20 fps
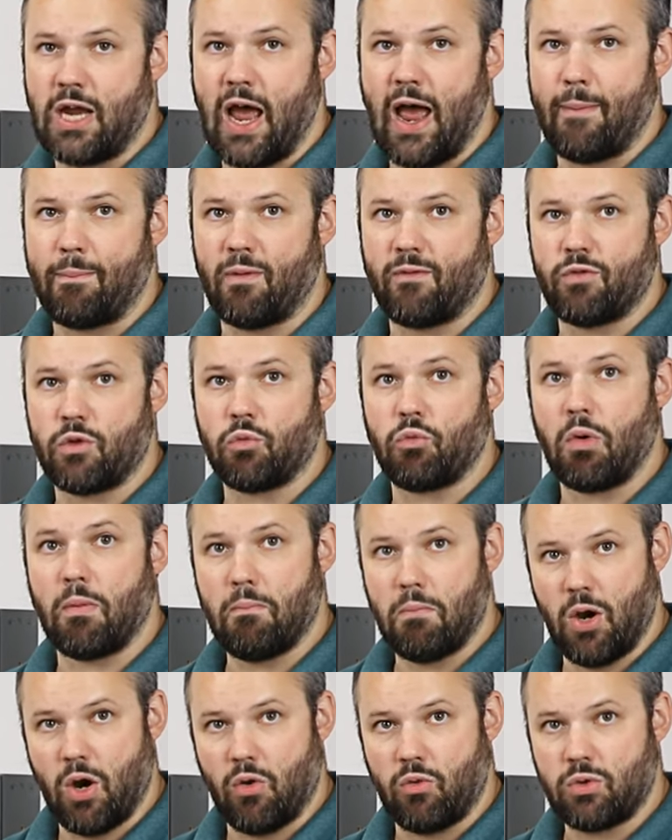top of the
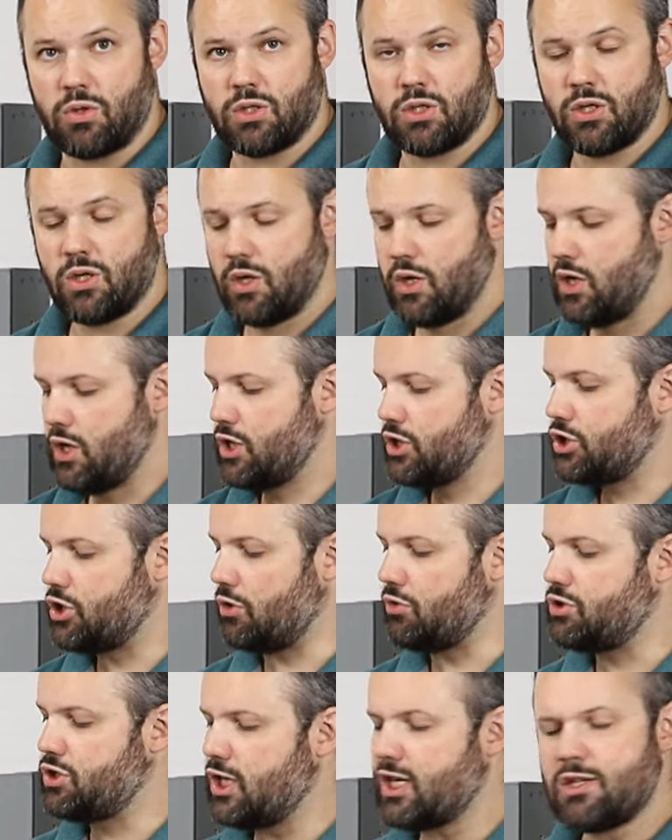remote.
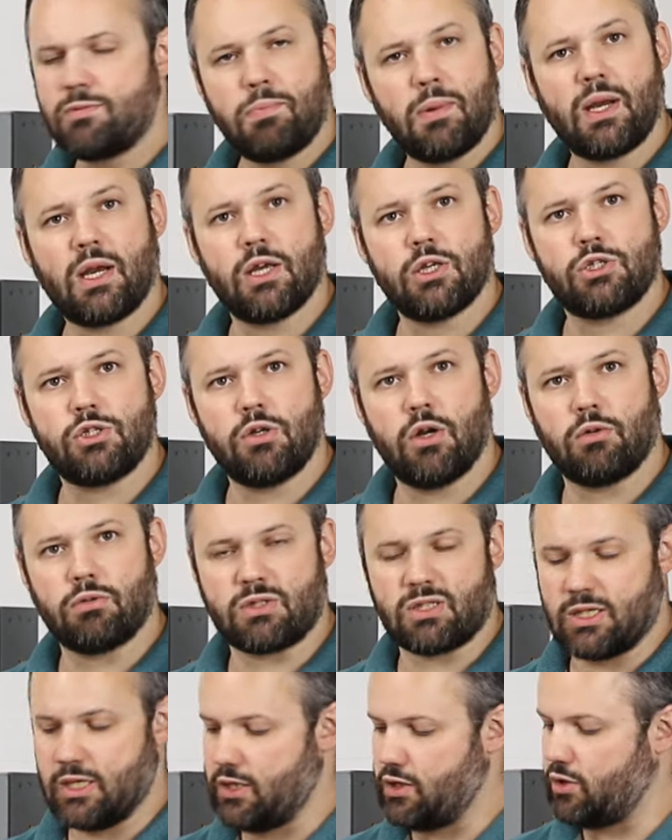So just because you don't
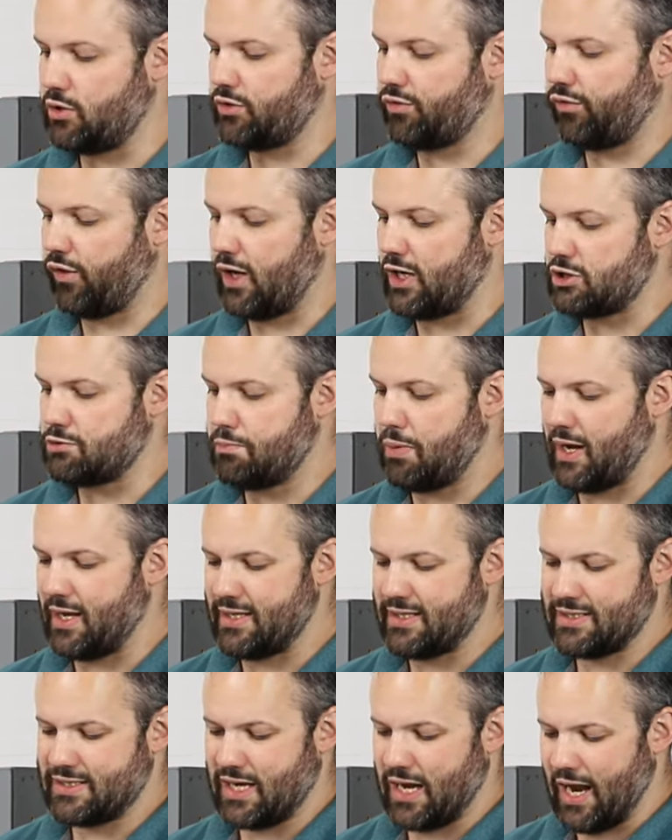see those flush
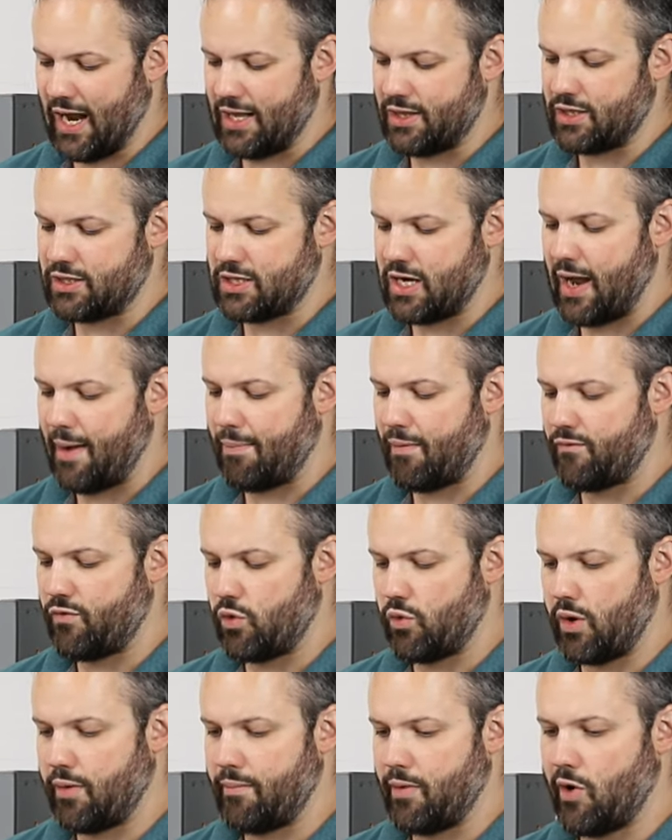buttons on the top of
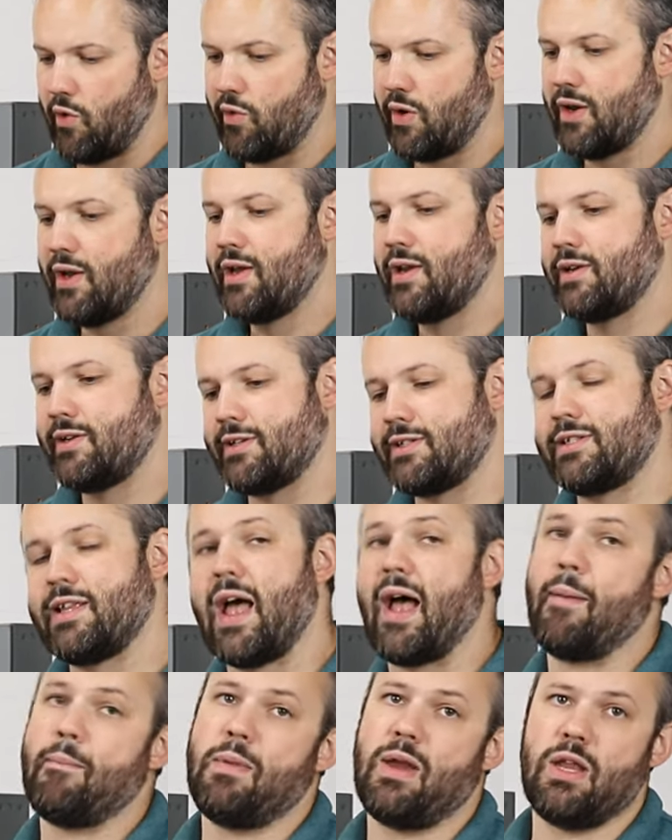your remote does
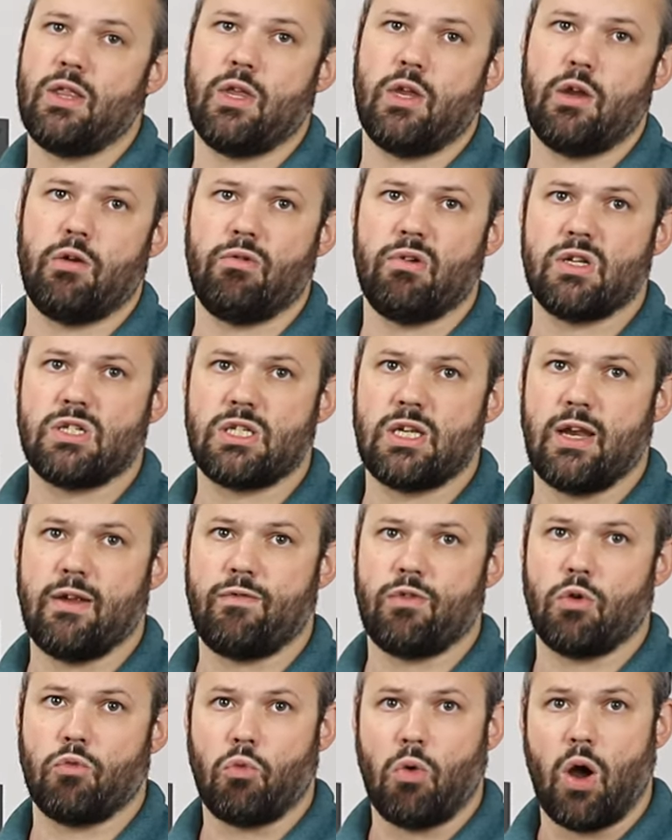not mean that you
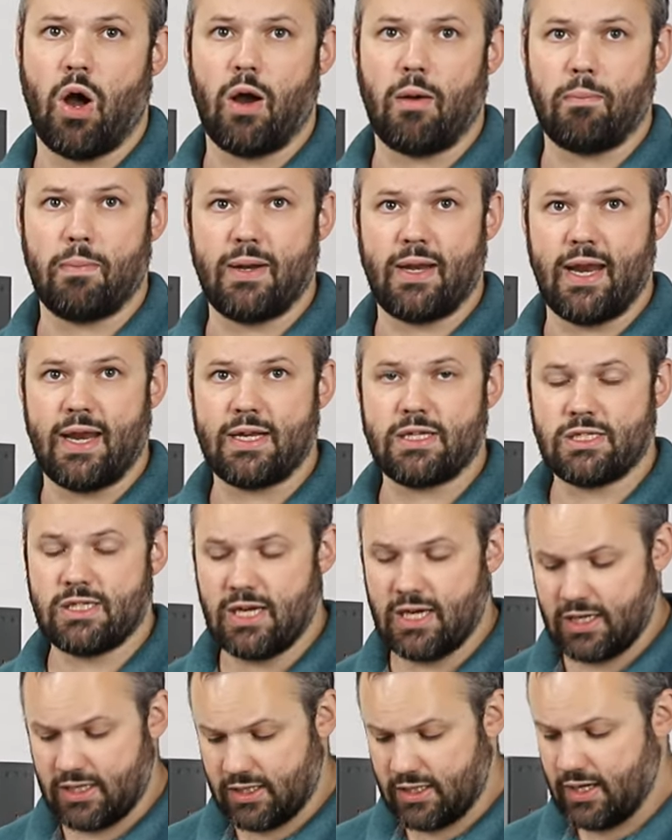received the wrong bidet
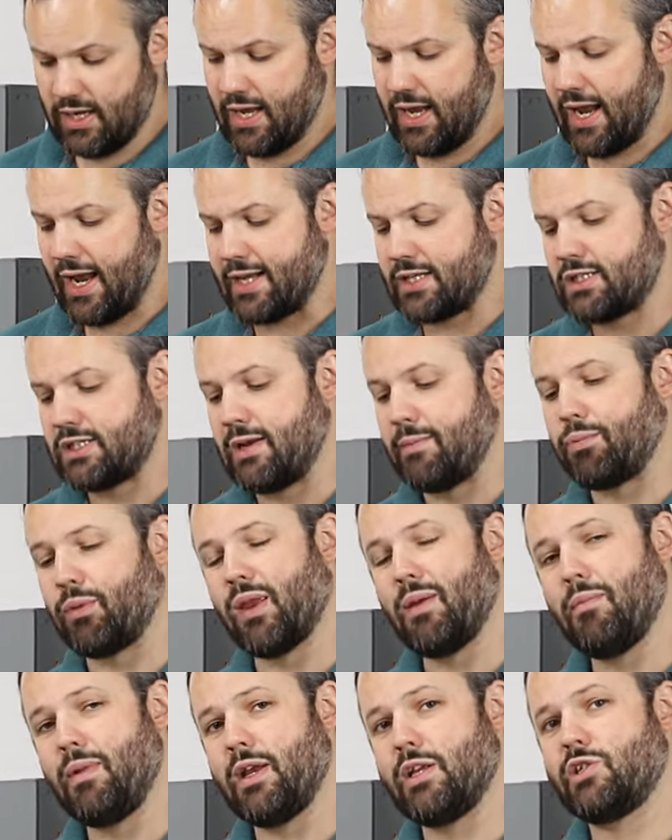seat. It
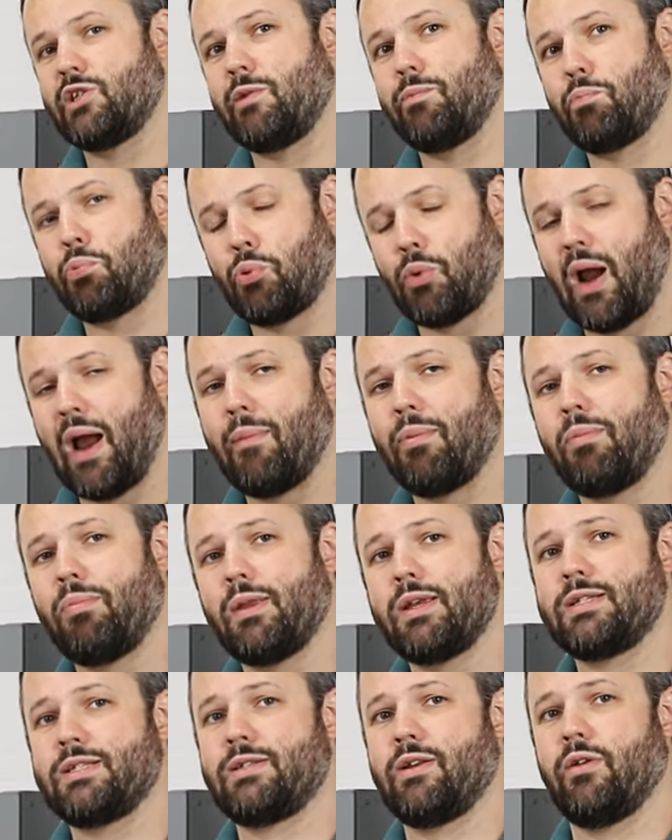simply means you
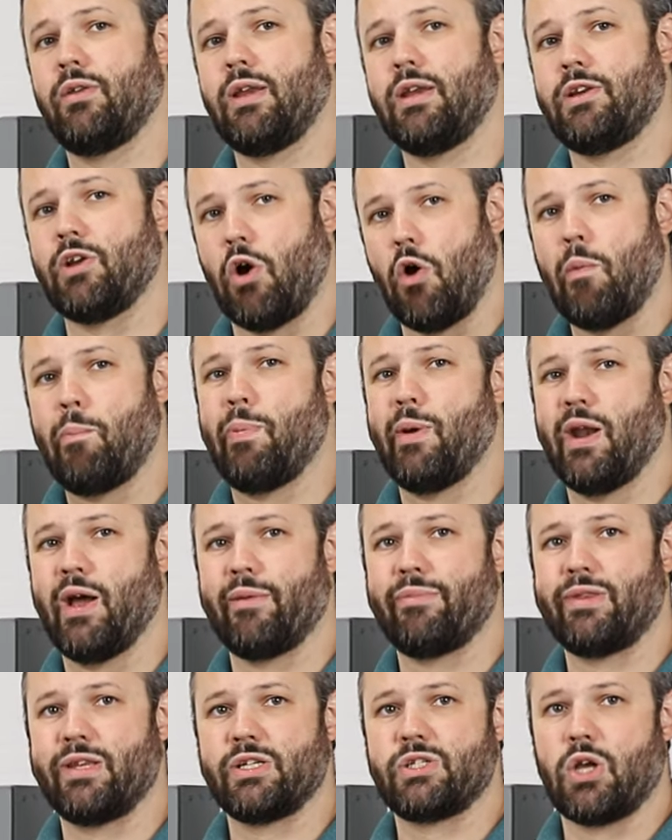probably still need to open
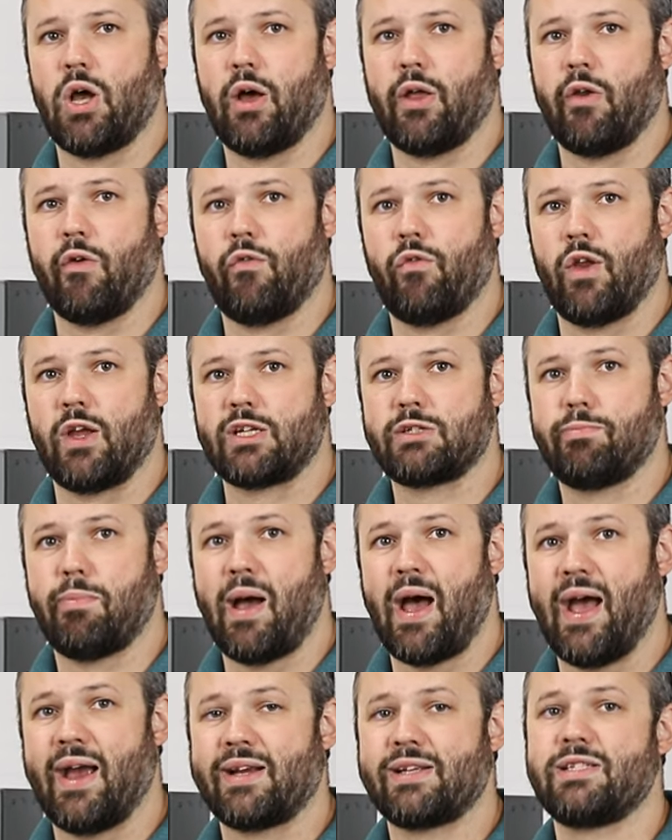up this auto flush
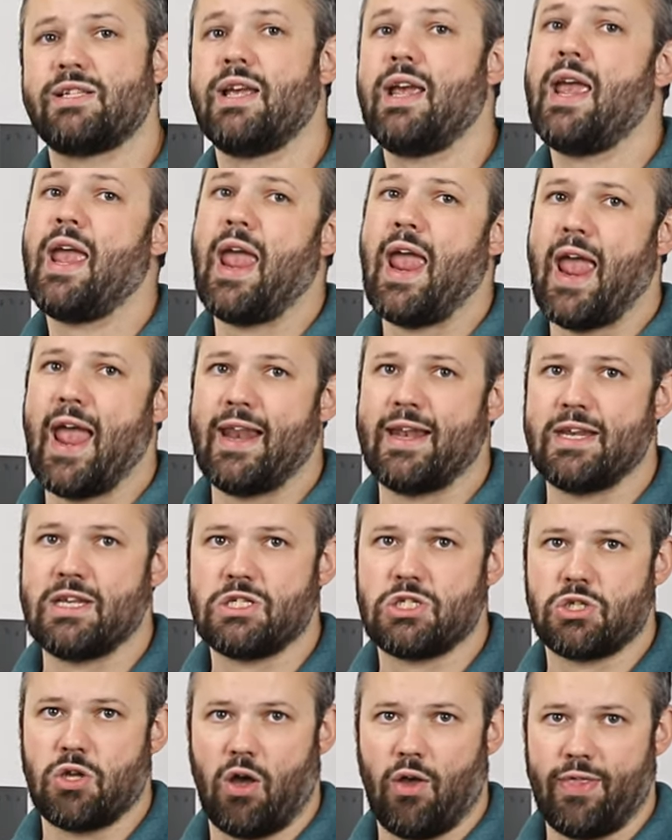box and
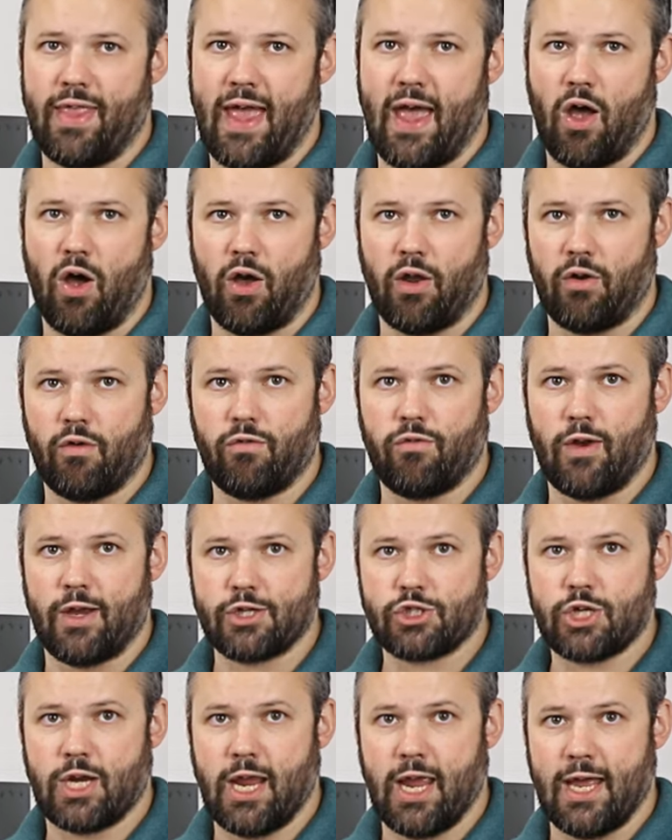install that auto
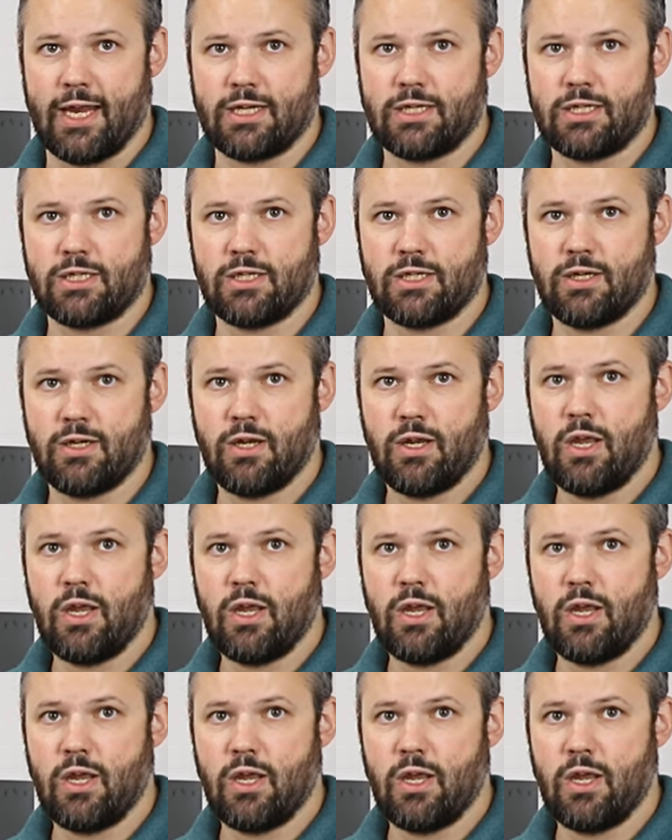flush kit.